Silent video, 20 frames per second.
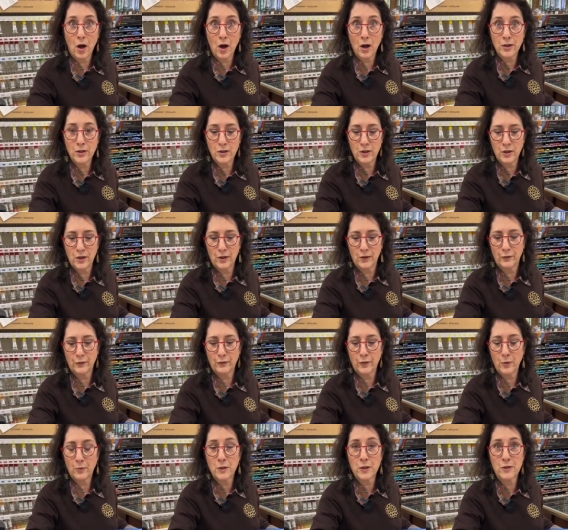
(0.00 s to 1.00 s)
idea
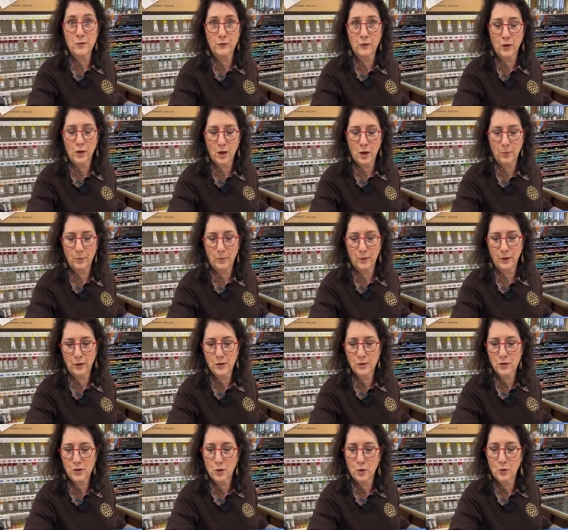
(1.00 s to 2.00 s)
from a different
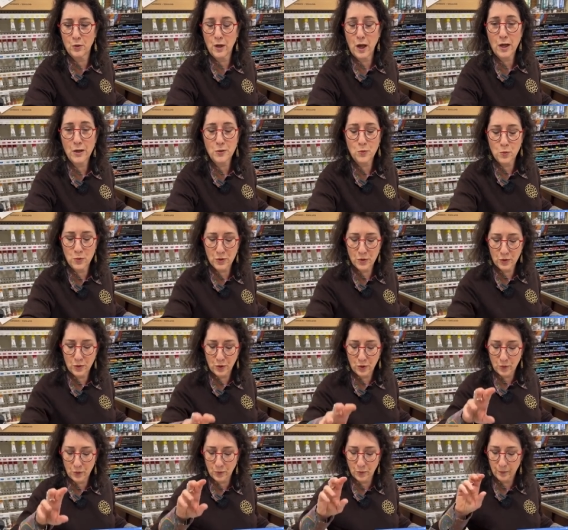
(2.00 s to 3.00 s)
company. So that's Winsor &
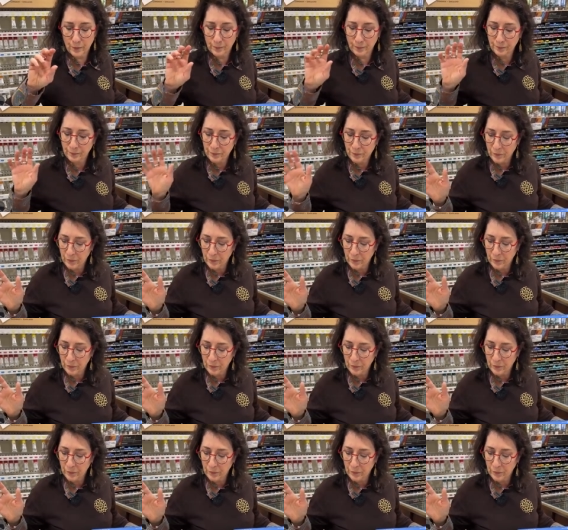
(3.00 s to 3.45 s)
Newton.